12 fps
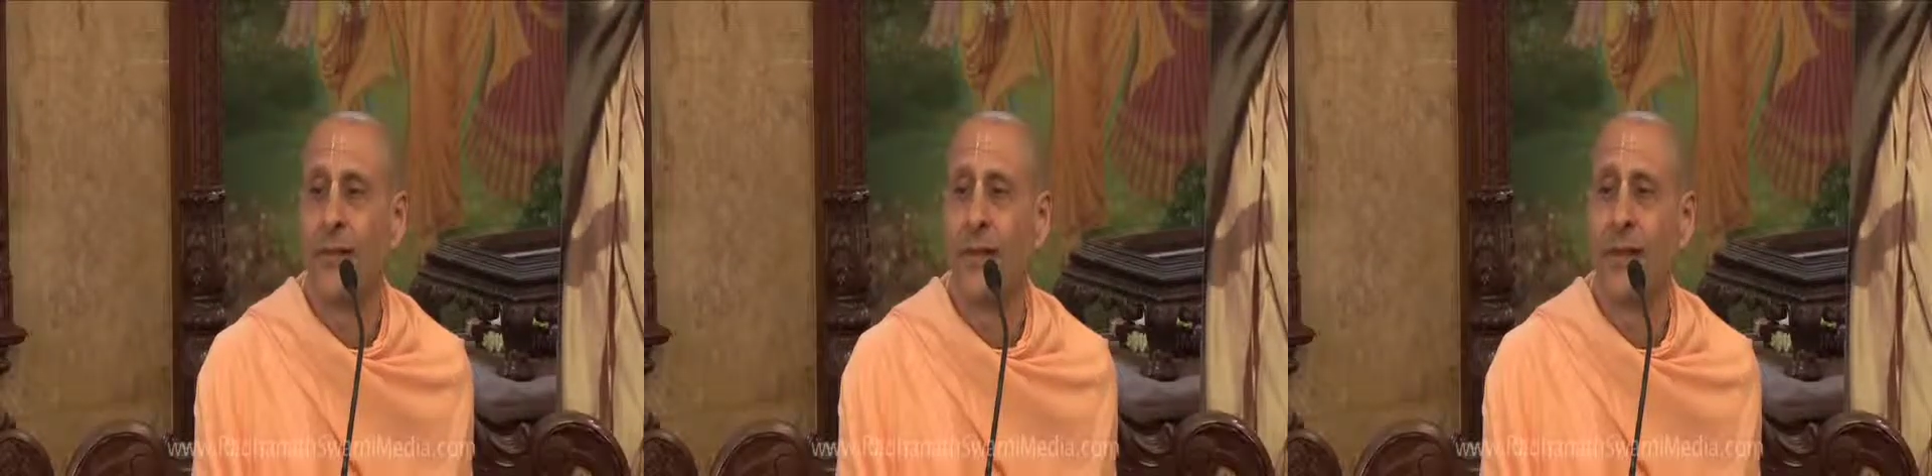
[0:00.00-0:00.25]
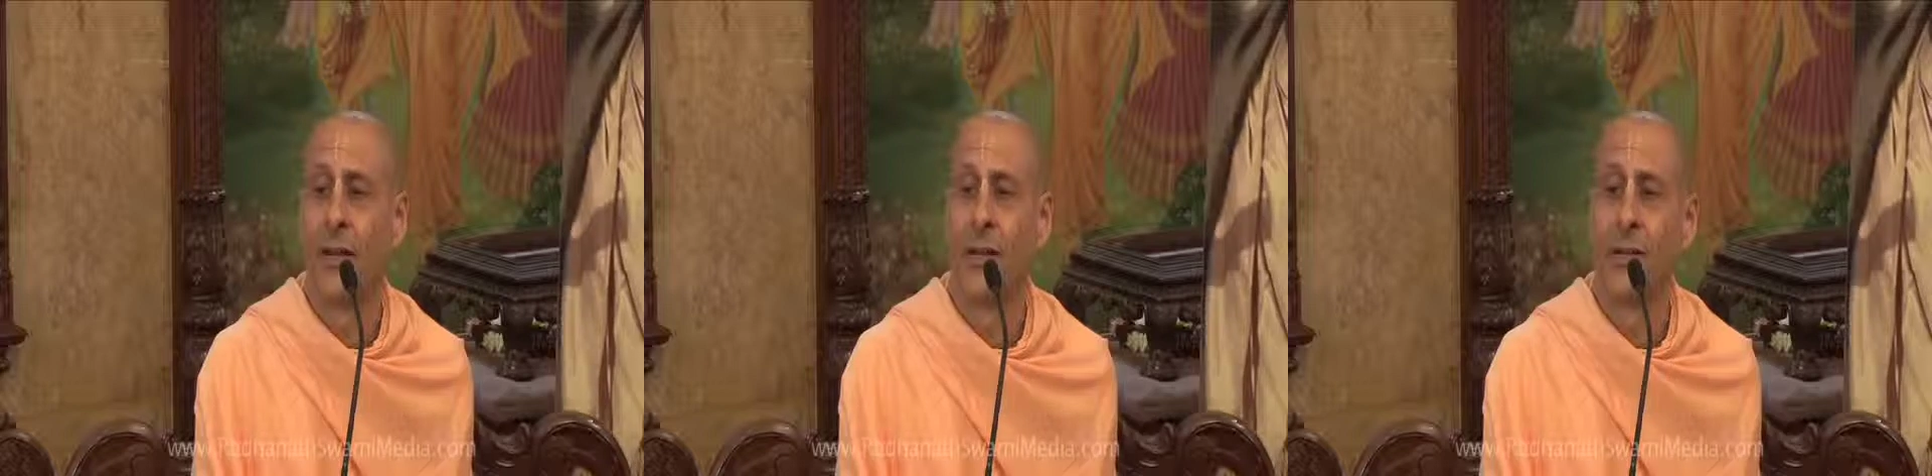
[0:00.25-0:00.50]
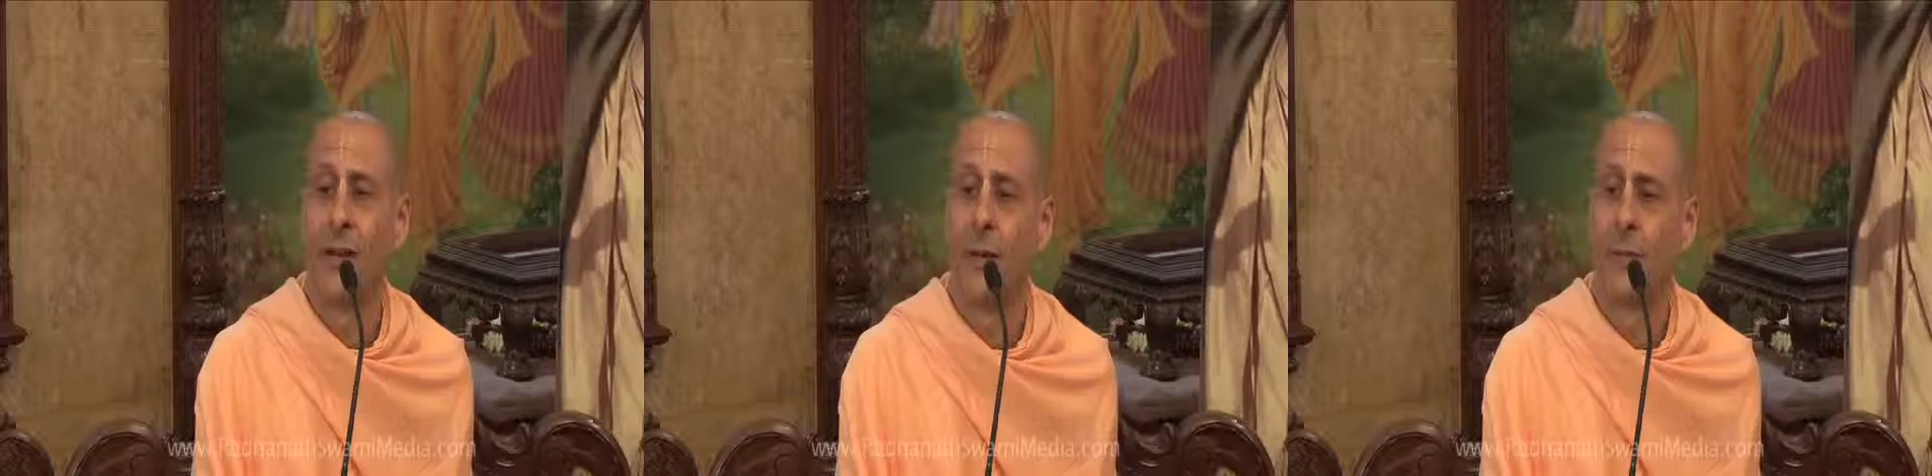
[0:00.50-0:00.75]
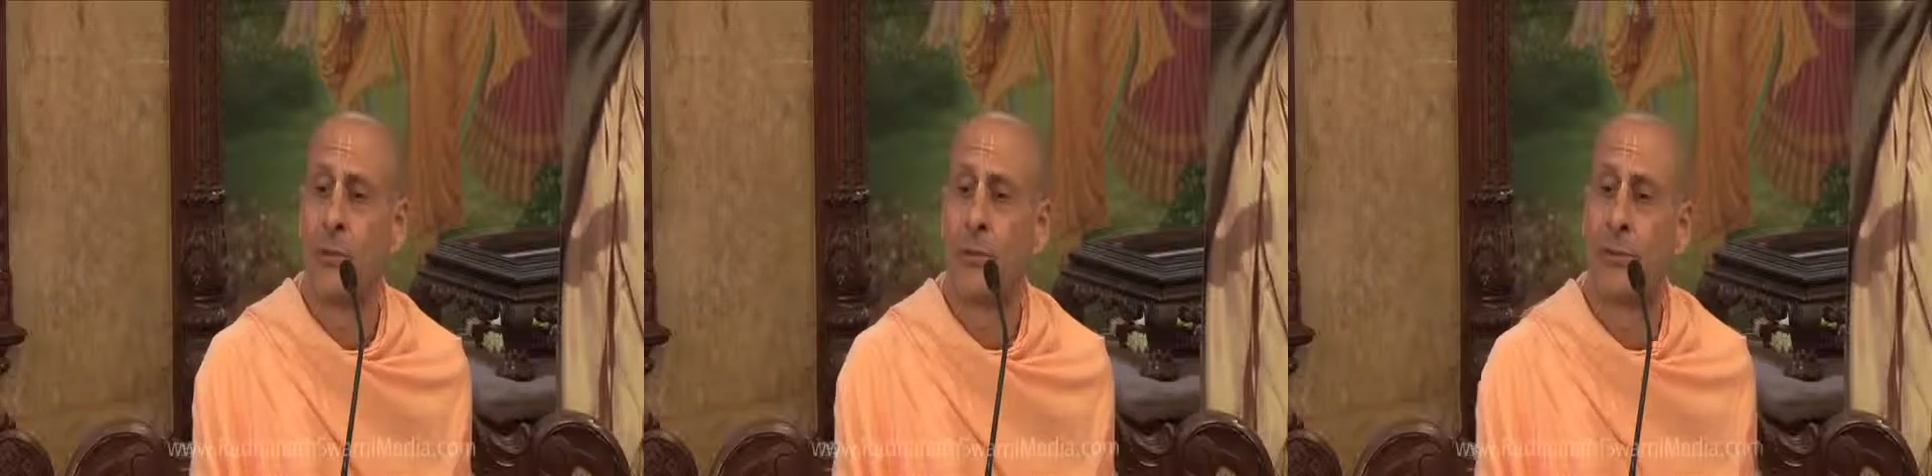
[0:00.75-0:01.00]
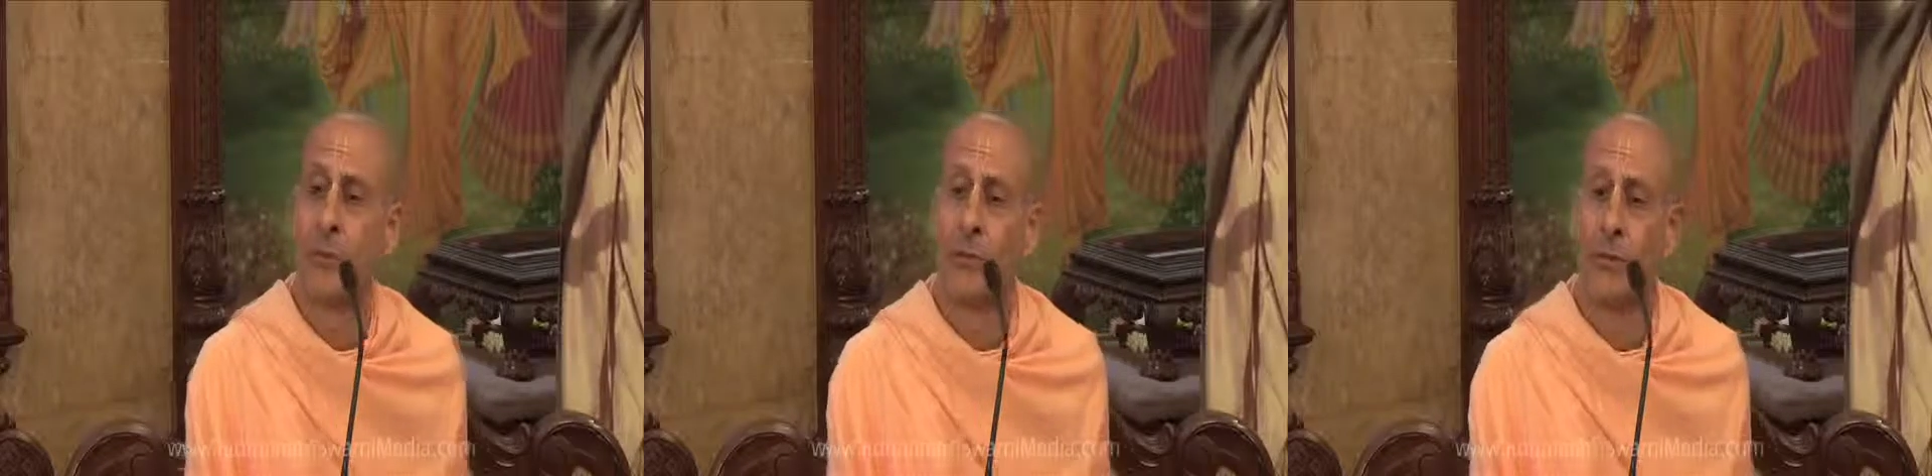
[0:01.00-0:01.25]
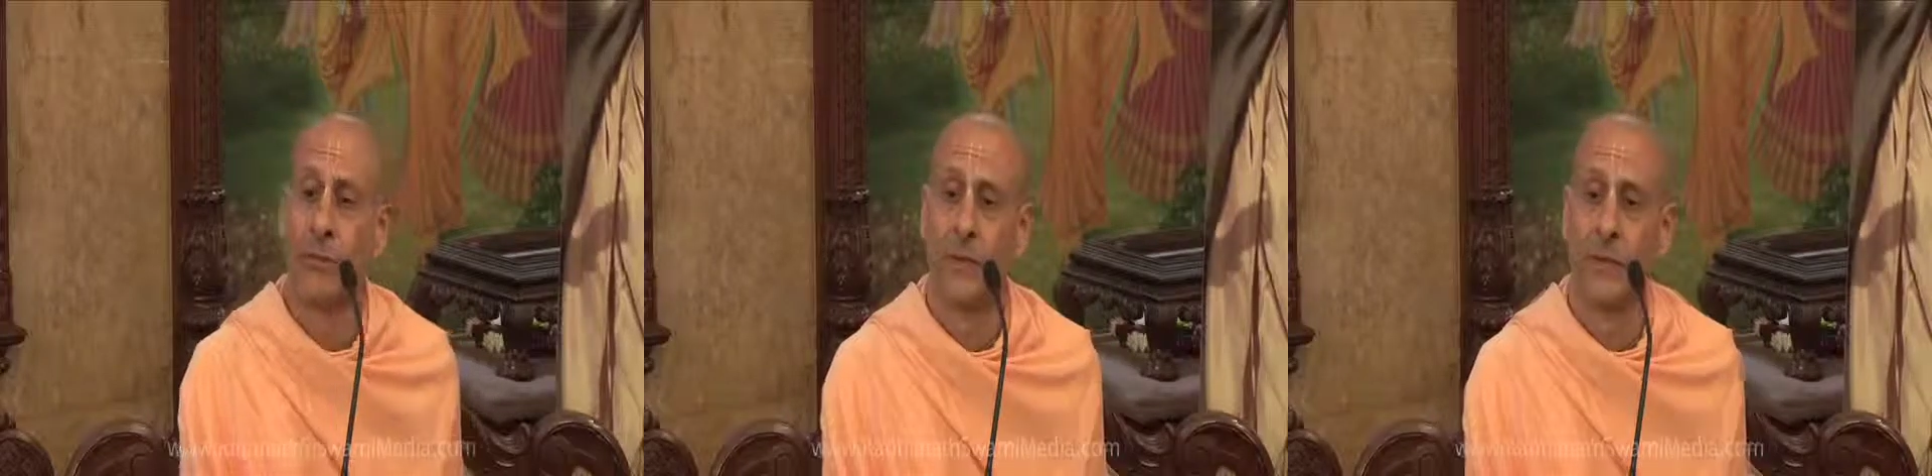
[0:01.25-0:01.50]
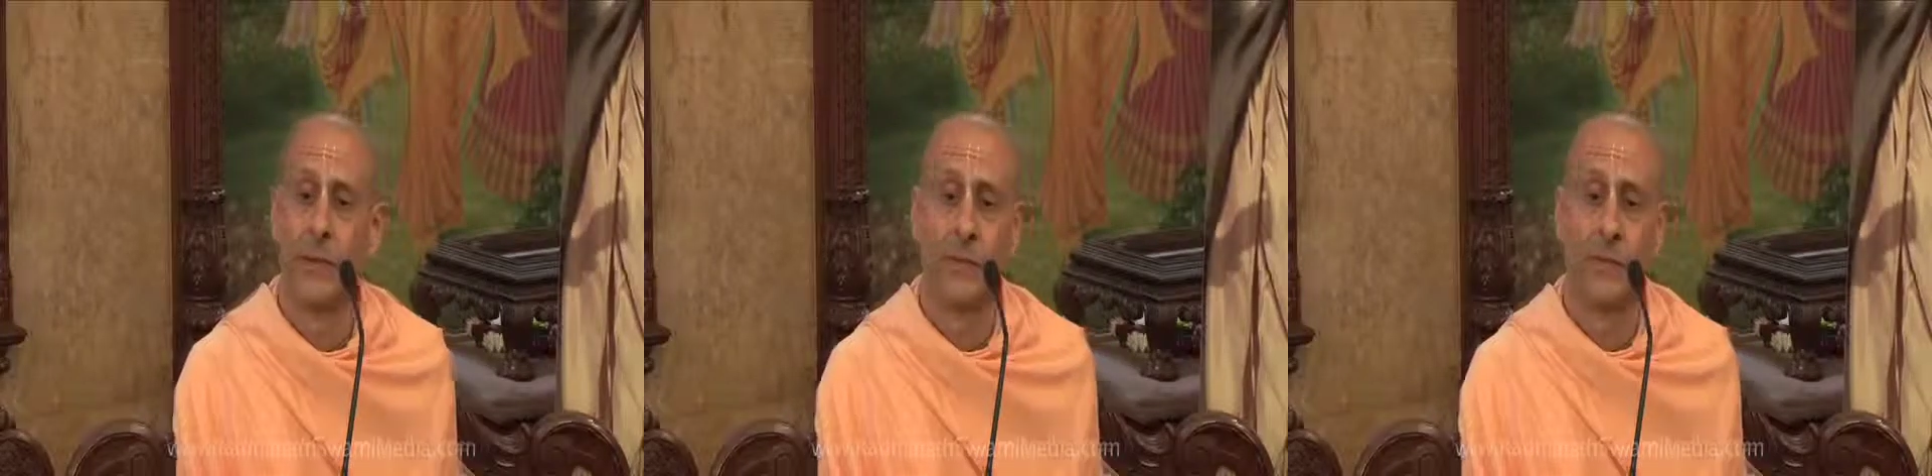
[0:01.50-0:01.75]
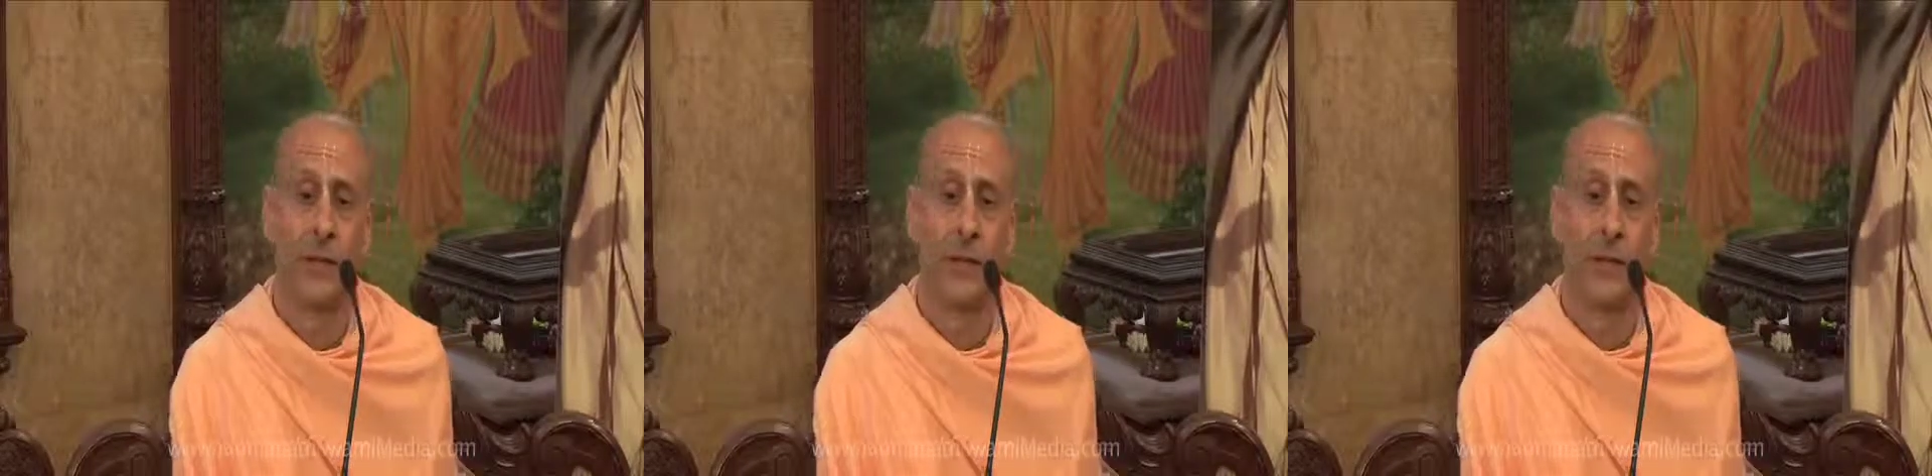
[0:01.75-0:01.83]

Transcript: An example is